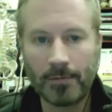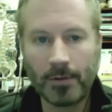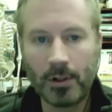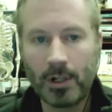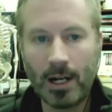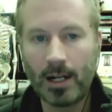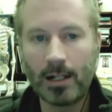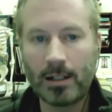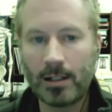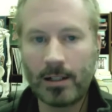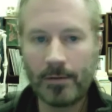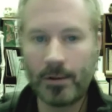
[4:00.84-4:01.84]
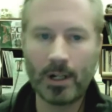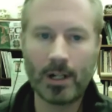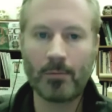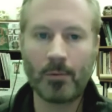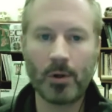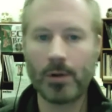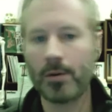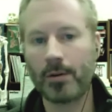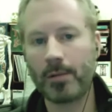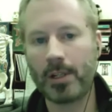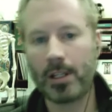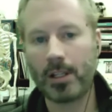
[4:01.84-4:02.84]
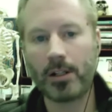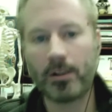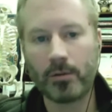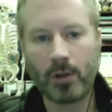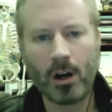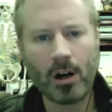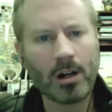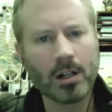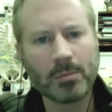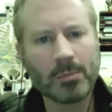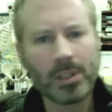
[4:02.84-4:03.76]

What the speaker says: you're not on board with me, then you're wrong.